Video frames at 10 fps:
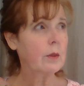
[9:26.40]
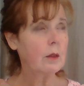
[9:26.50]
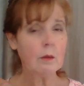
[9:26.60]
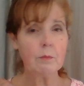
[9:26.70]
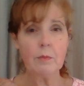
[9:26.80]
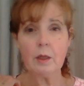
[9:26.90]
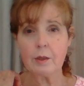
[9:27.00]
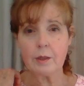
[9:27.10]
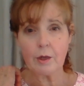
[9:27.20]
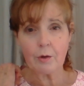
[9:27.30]
uh,
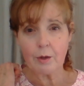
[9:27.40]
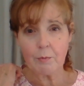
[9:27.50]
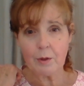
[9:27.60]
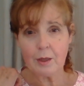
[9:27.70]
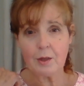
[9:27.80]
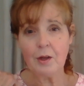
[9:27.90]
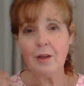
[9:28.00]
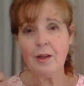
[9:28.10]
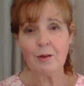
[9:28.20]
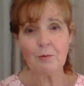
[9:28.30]
military men
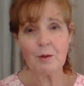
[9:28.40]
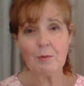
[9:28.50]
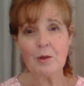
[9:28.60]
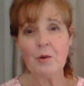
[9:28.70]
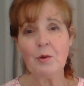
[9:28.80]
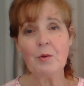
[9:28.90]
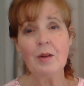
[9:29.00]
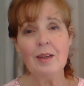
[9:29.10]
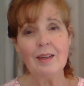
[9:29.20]
and women who